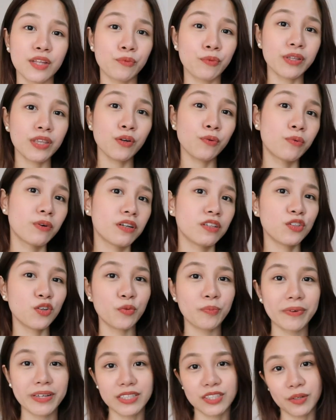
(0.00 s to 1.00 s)
when the world
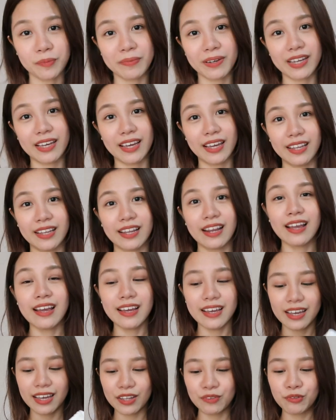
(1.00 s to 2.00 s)
opens up again,
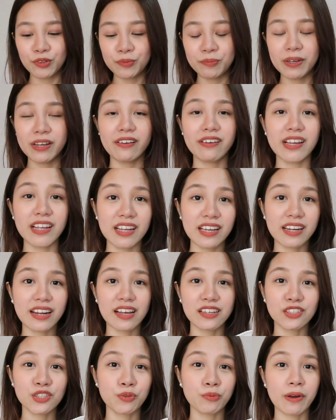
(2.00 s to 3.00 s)
it would be really
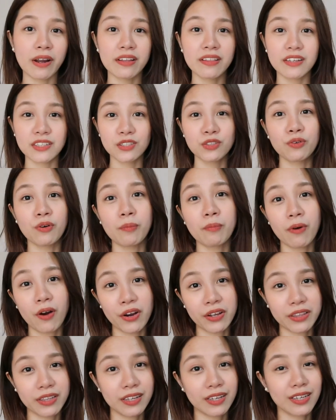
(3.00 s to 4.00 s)
nice to wear this to a
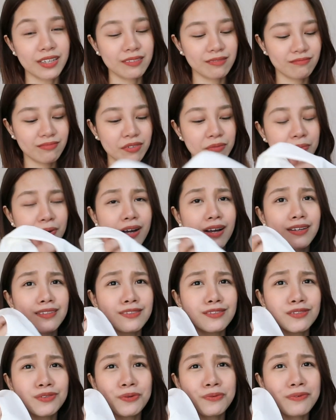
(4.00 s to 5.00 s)
party. Diba?
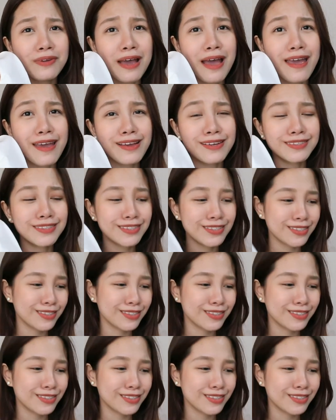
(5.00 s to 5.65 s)
So nice.